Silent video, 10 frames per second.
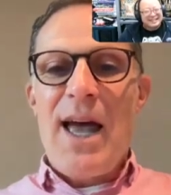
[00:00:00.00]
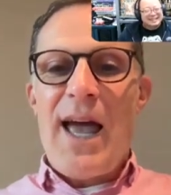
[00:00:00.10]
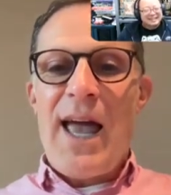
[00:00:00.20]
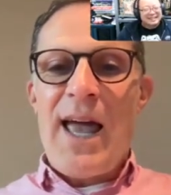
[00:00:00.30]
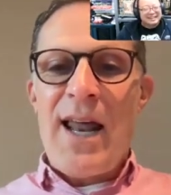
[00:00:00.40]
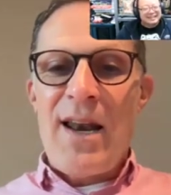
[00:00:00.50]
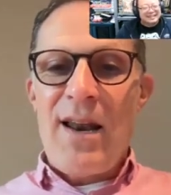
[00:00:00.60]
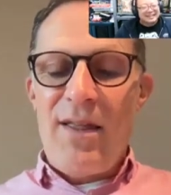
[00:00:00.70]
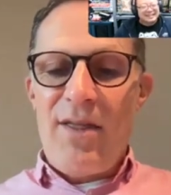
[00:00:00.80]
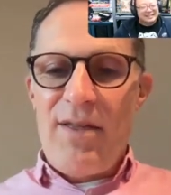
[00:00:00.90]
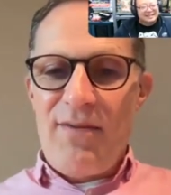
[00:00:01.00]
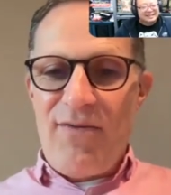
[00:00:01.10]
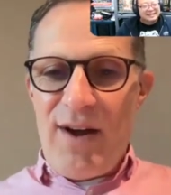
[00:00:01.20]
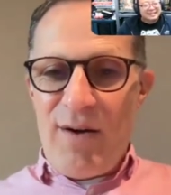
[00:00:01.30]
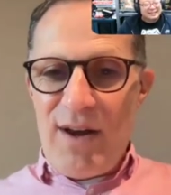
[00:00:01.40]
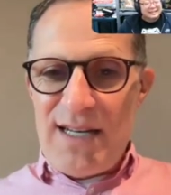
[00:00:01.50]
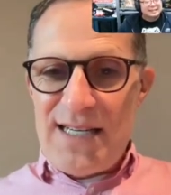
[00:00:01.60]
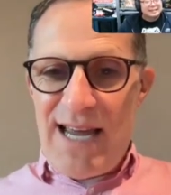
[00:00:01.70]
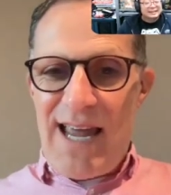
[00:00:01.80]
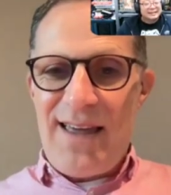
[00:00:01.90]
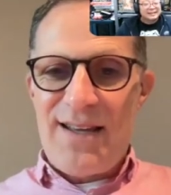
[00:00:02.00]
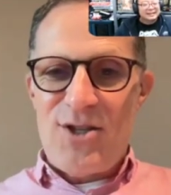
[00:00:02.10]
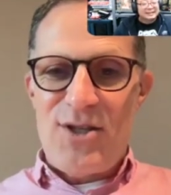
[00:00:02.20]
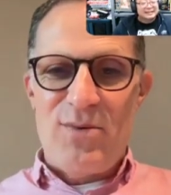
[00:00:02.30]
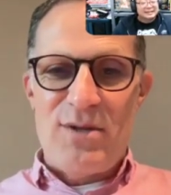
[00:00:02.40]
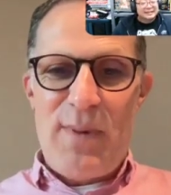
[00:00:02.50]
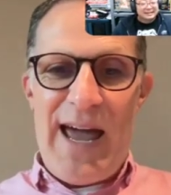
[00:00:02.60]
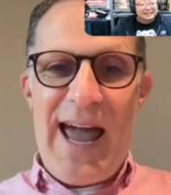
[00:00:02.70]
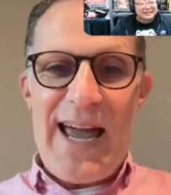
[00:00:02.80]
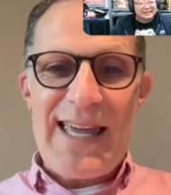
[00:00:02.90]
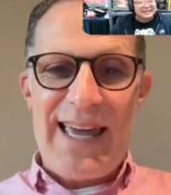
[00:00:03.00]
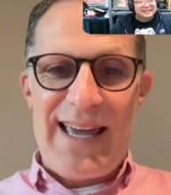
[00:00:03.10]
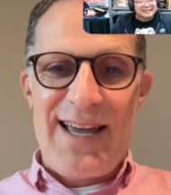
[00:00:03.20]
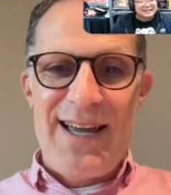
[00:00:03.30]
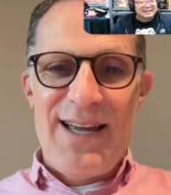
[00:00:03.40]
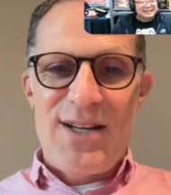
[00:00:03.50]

And the very day that she was packing